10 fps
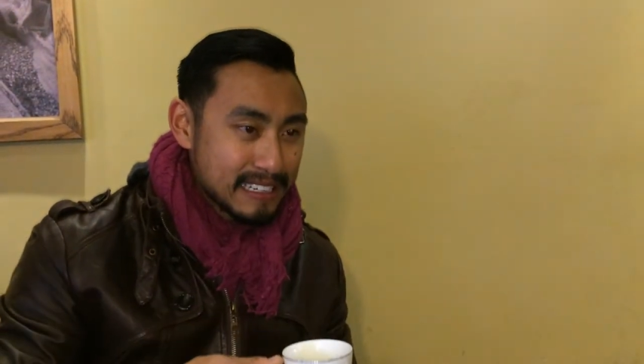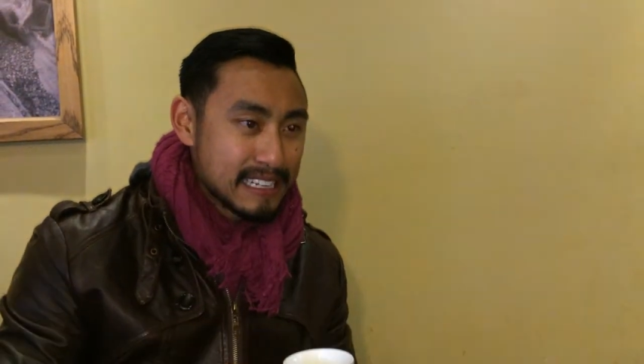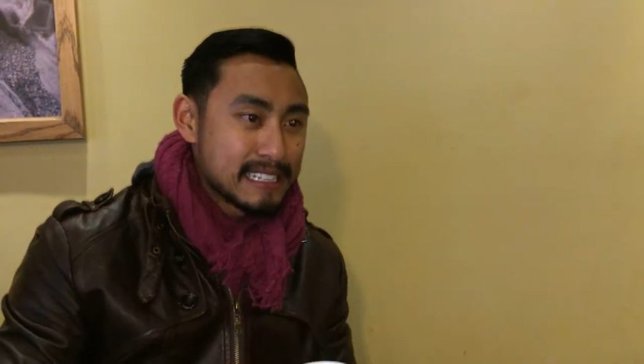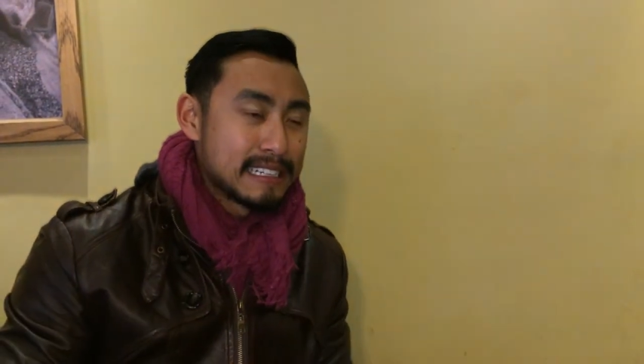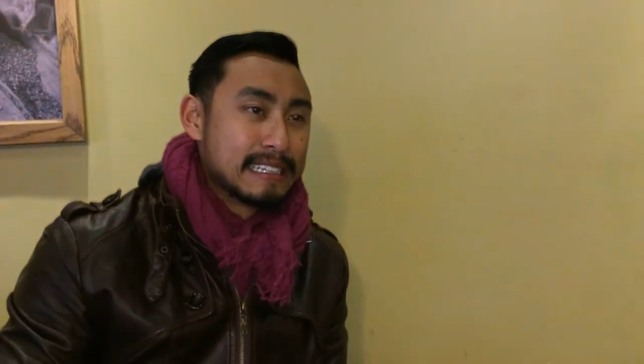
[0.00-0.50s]

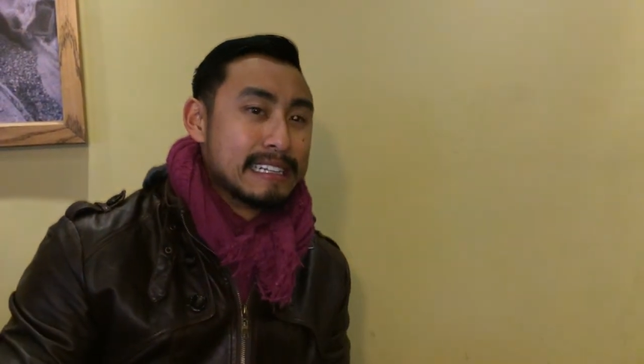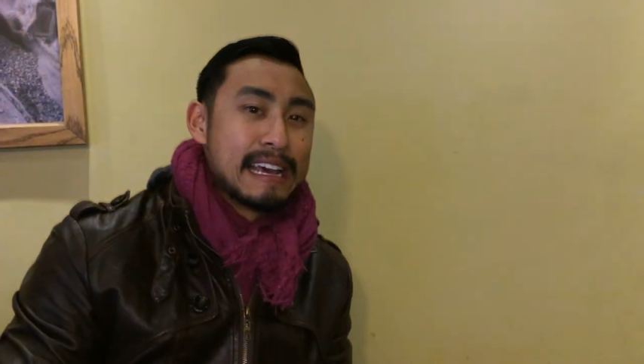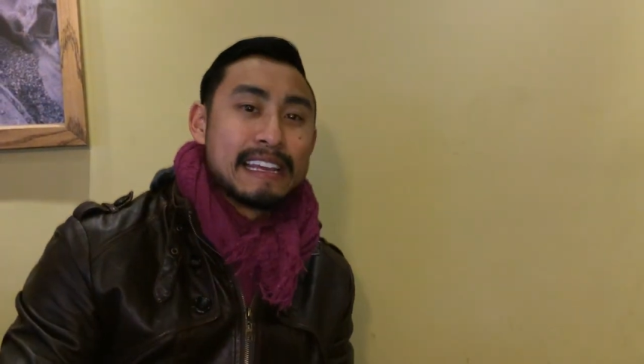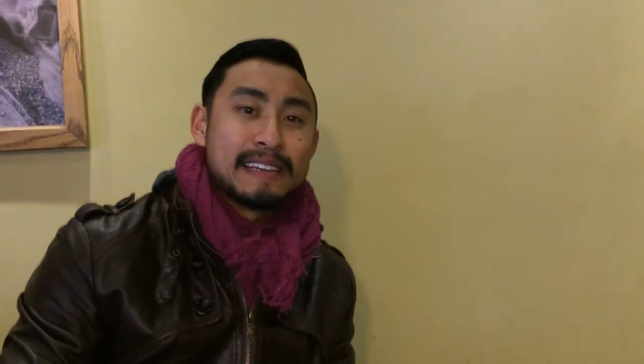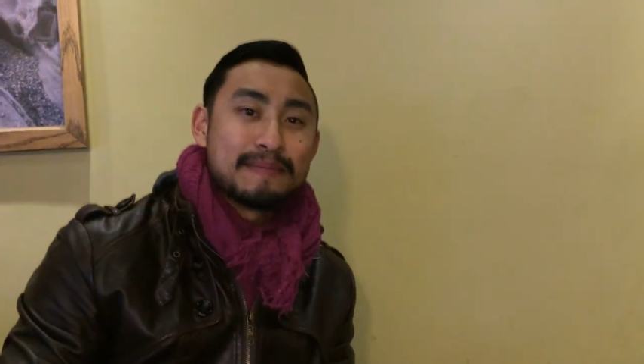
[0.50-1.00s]
Tastes a little
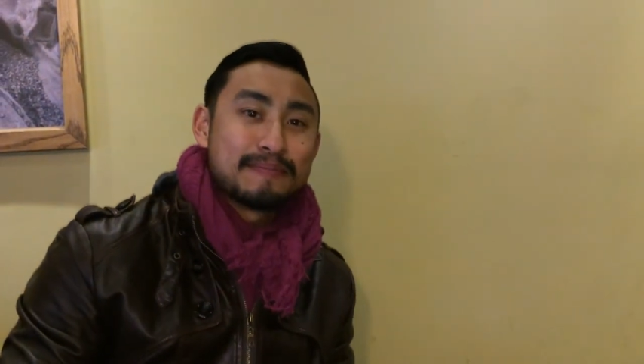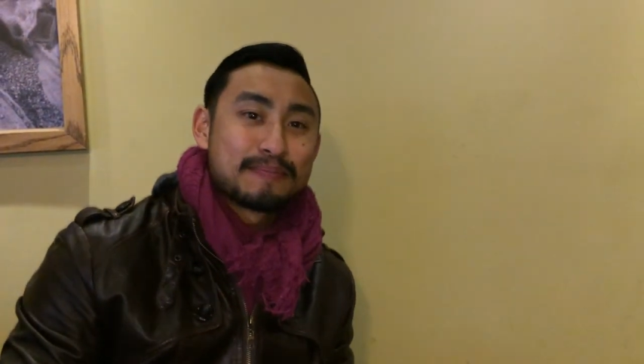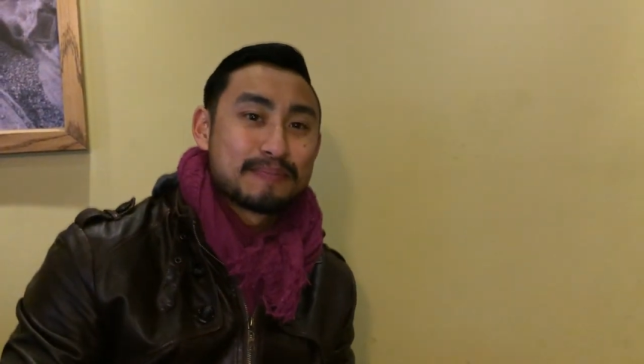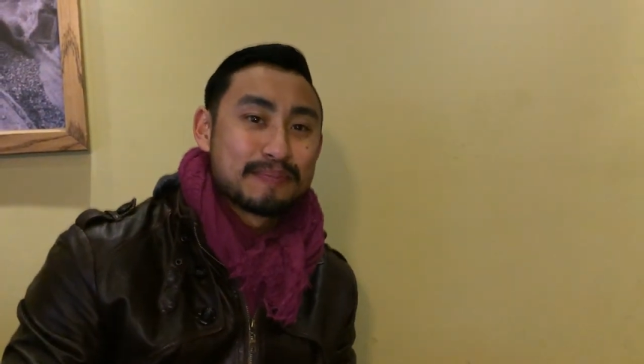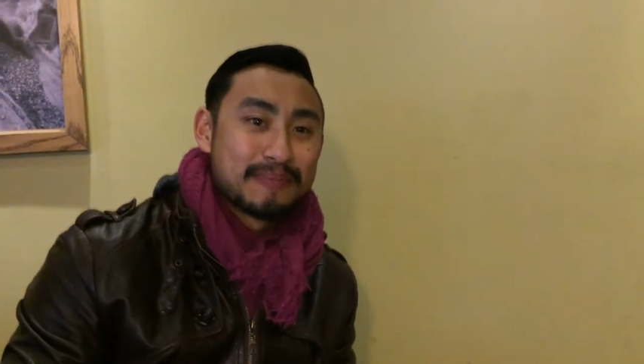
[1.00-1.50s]
nutty.
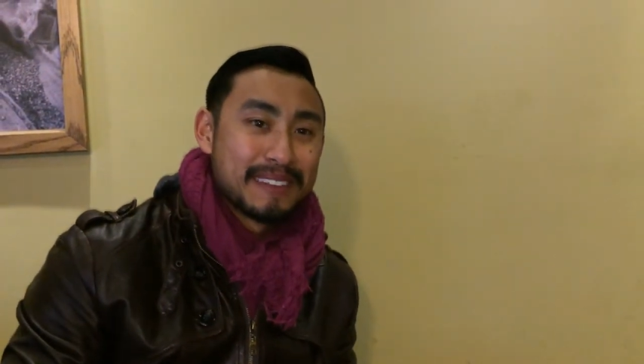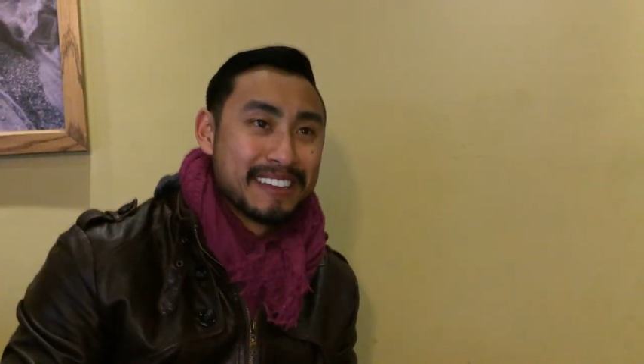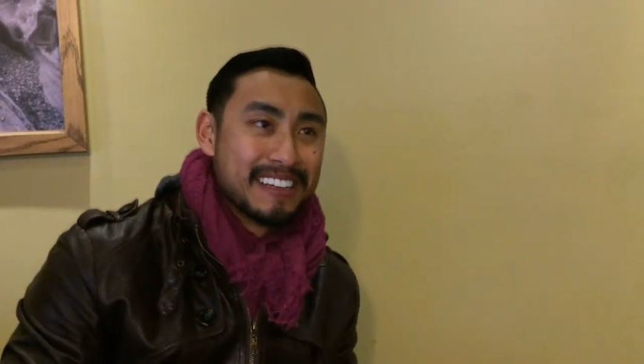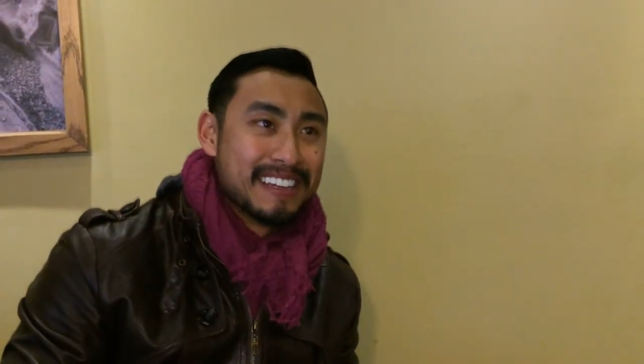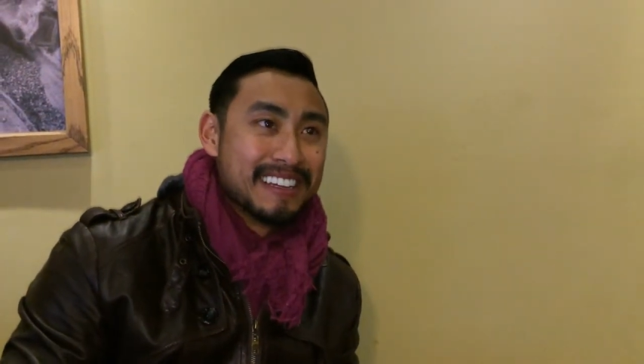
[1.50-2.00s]

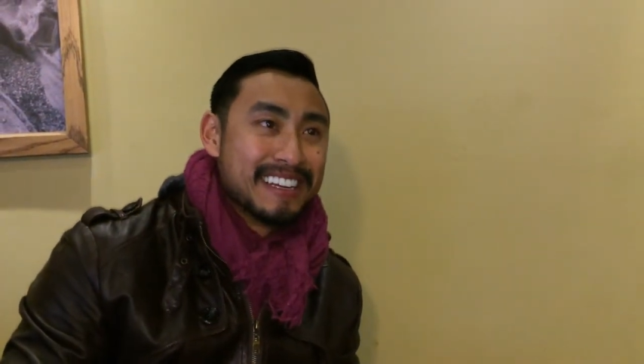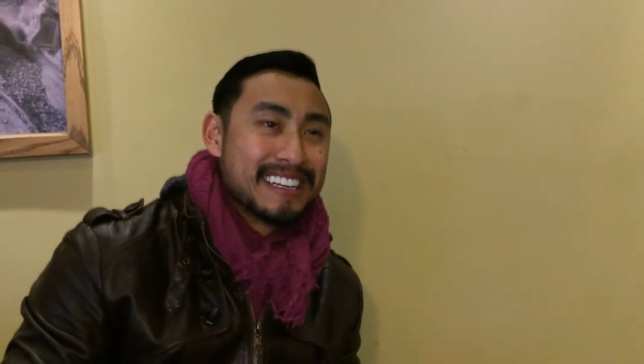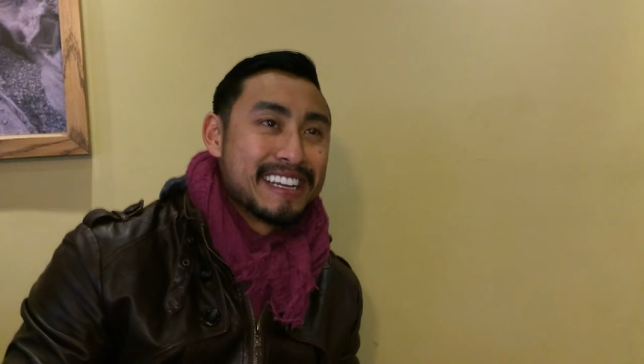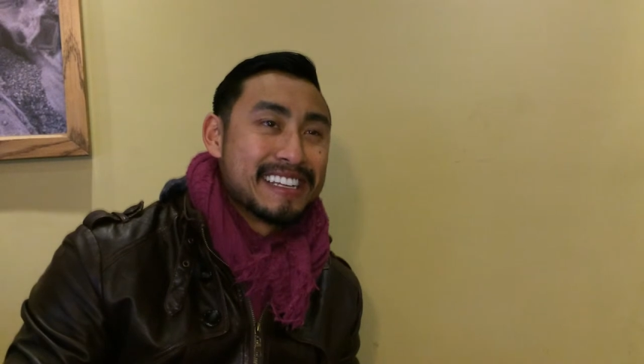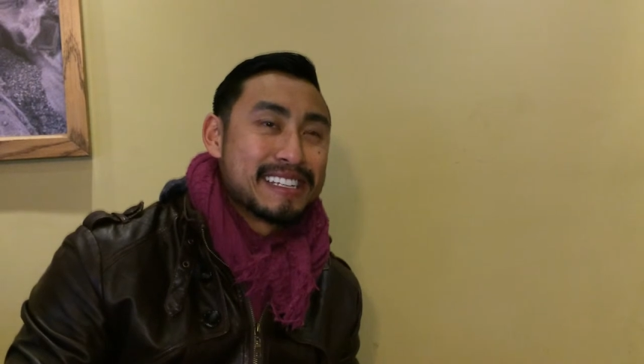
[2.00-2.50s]

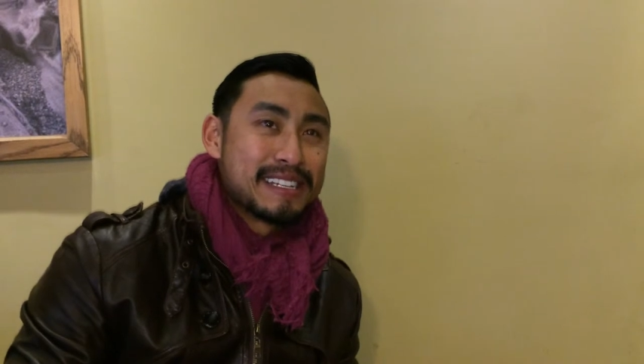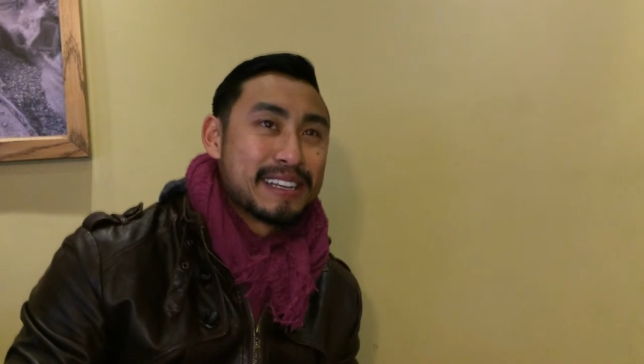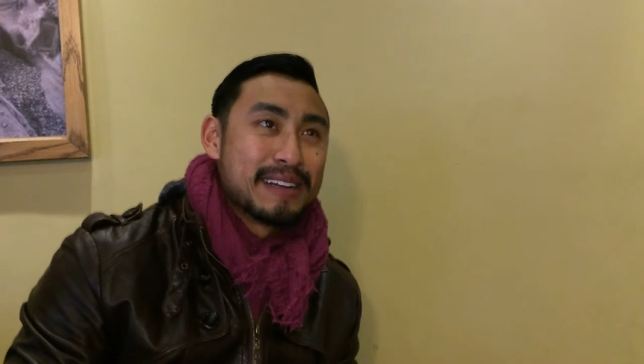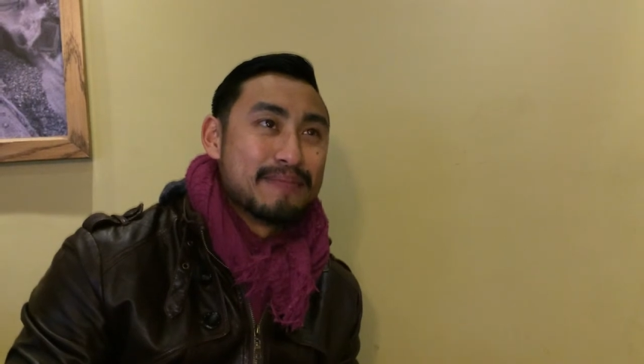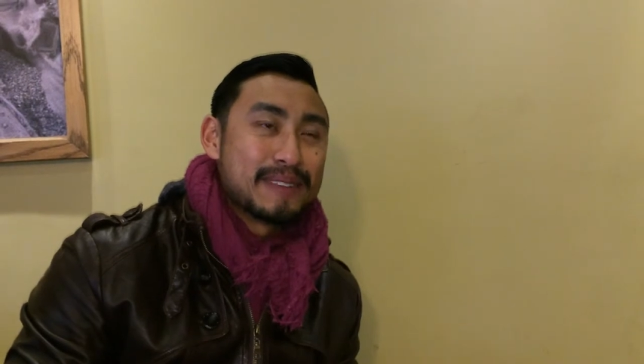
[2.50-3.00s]
Tastes
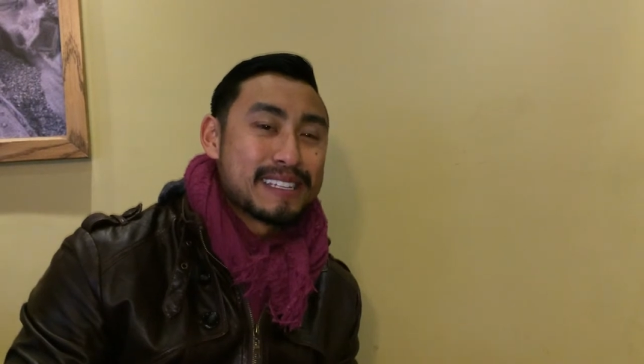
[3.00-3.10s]
uh,